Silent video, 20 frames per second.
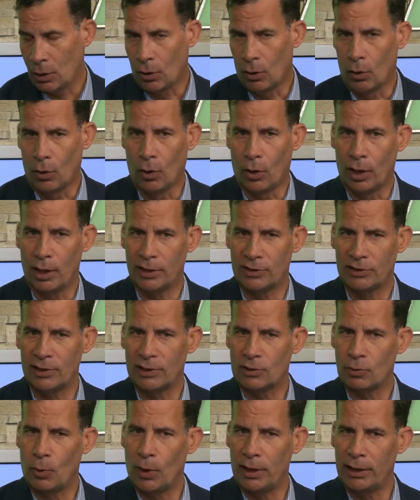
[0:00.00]
Or is
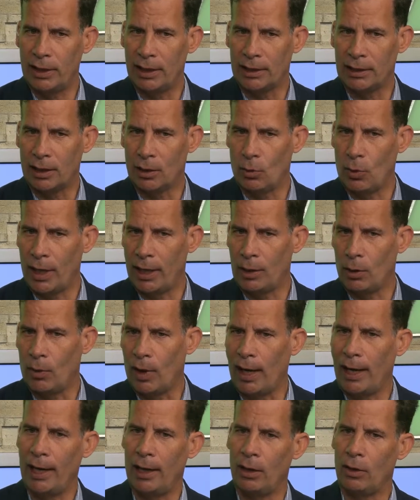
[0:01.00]
this one that can wait a
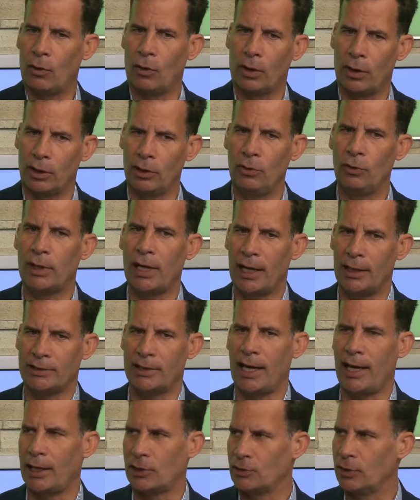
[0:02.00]
while, or are you guys
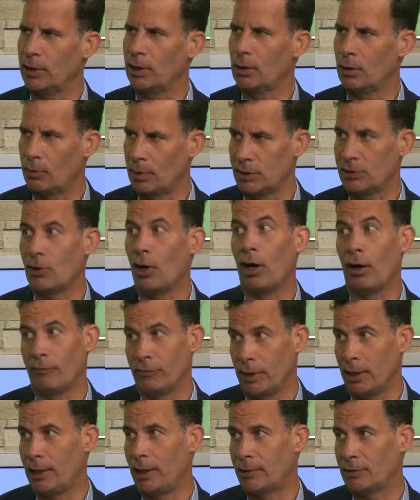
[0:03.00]
actually going to resolve
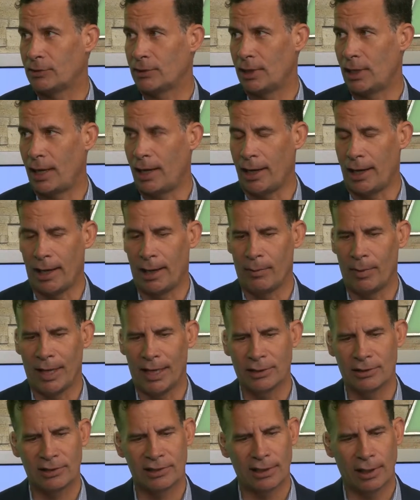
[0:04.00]
this?
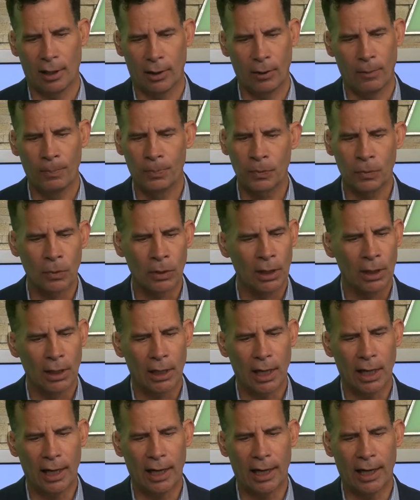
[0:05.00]
And so
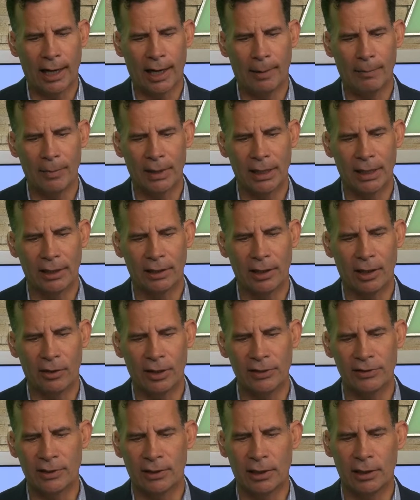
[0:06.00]
there
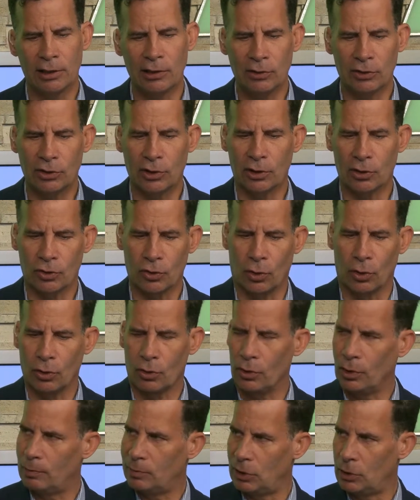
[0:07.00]
isn't a huge control
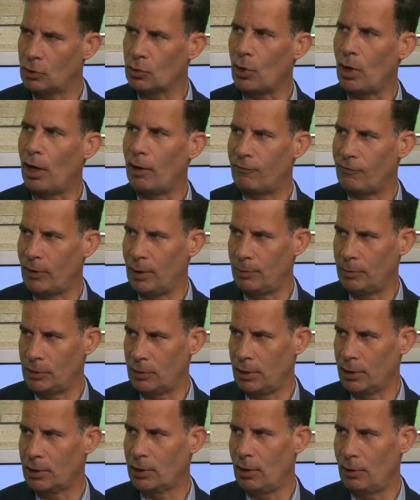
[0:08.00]
group to draw from
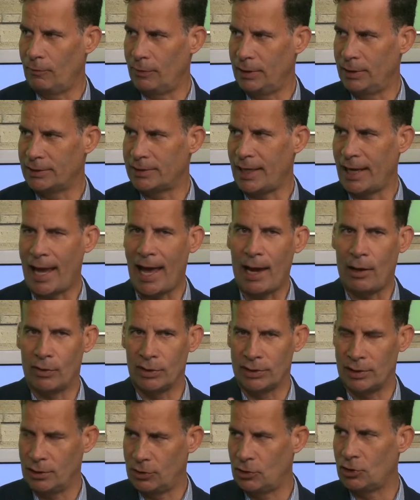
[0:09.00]
during COVID to say, how
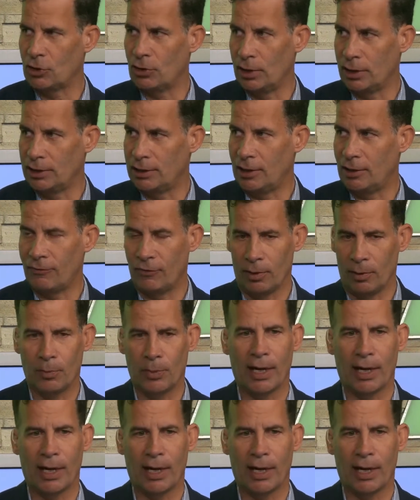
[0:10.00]
is this jury different?